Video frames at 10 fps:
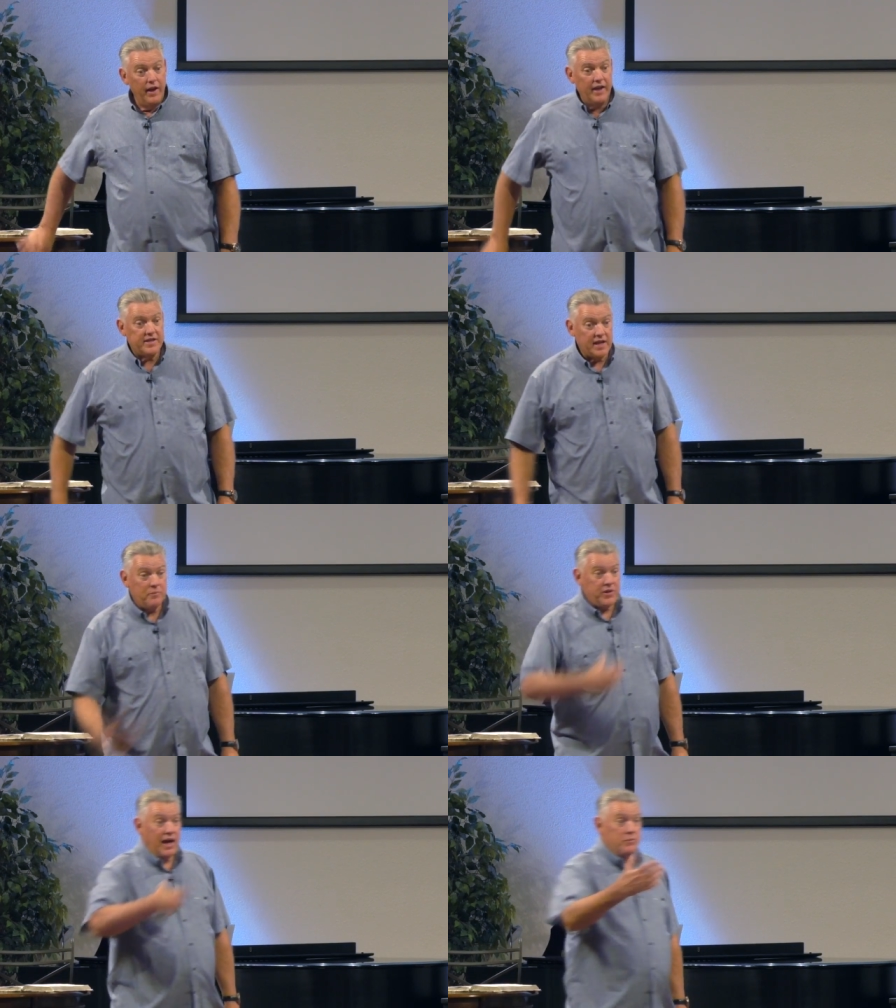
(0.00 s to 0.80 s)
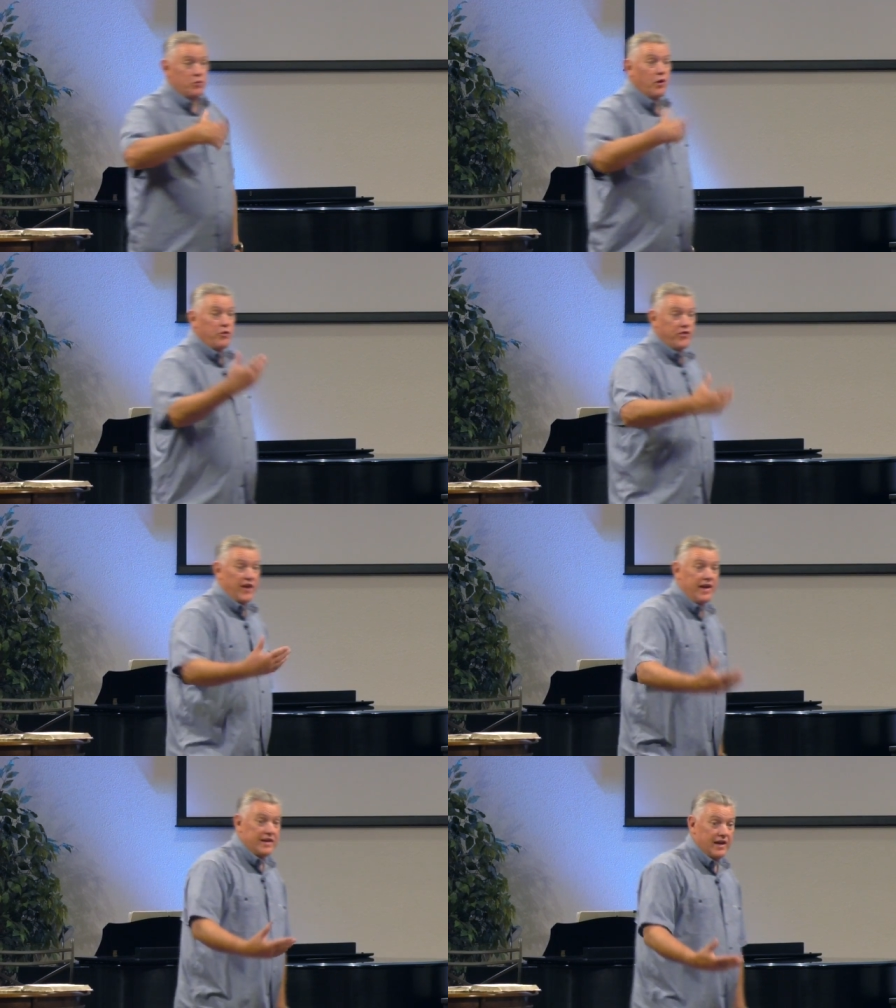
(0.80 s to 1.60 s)
And sometimes we're
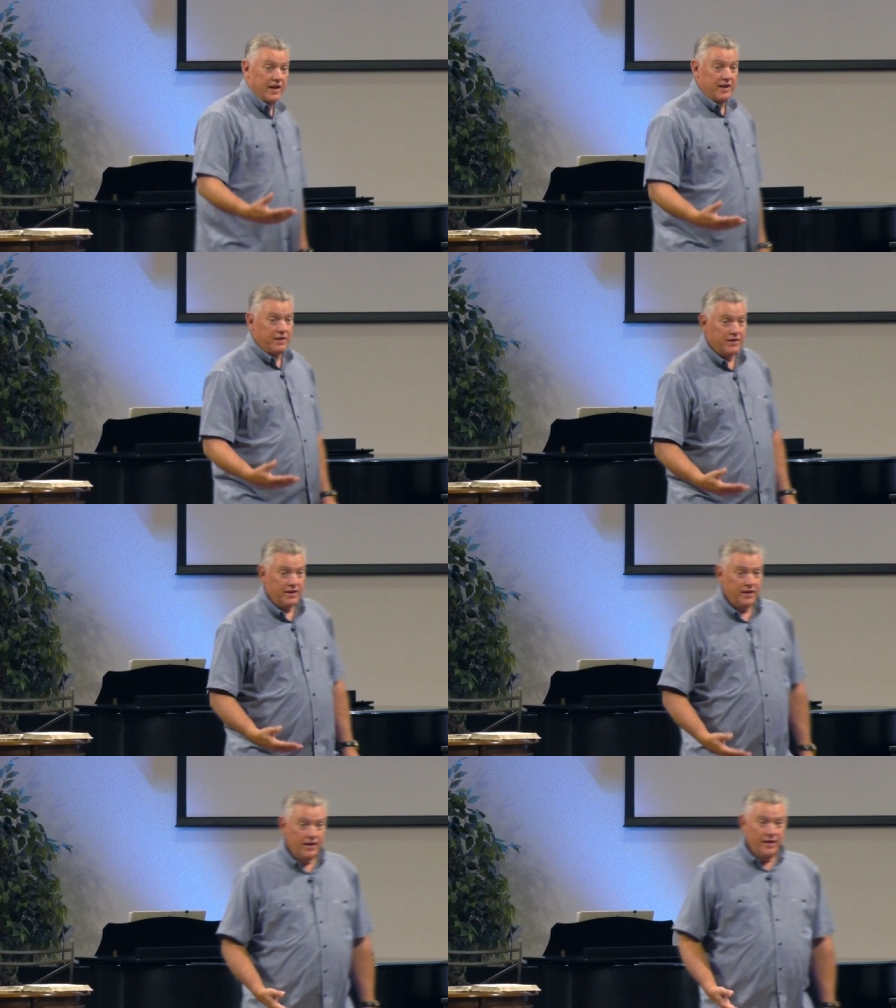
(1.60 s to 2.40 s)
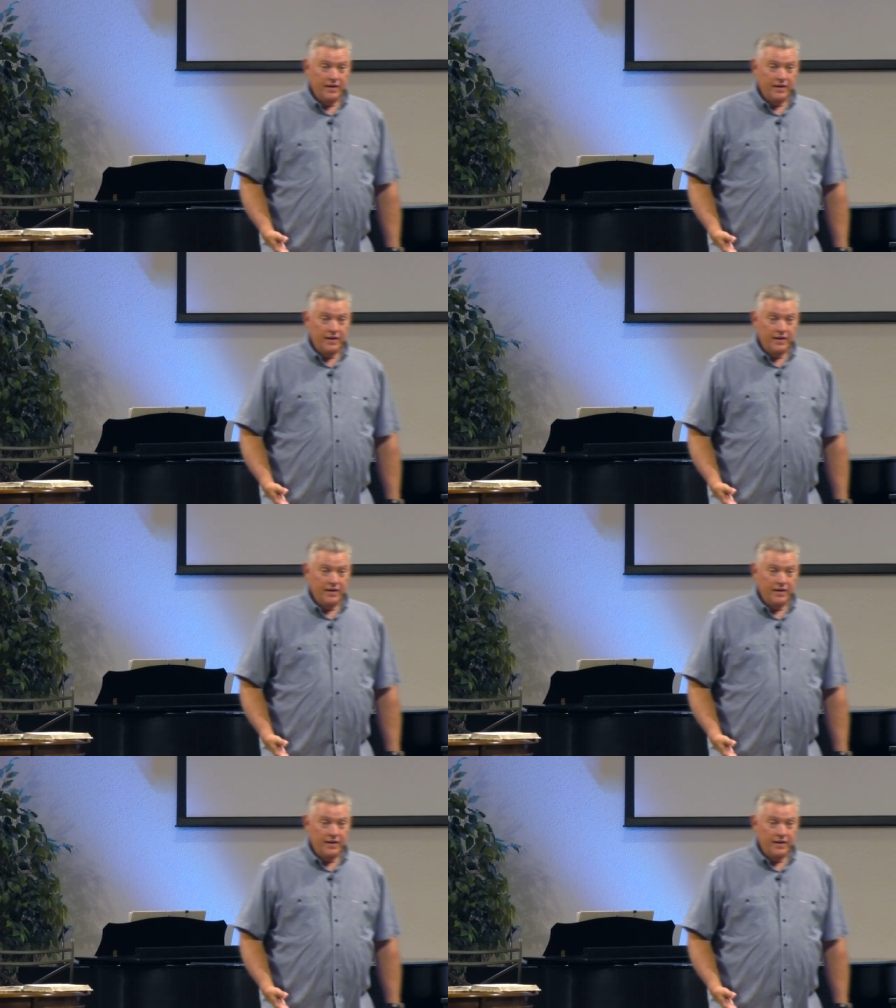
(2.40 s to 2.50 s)
thinking,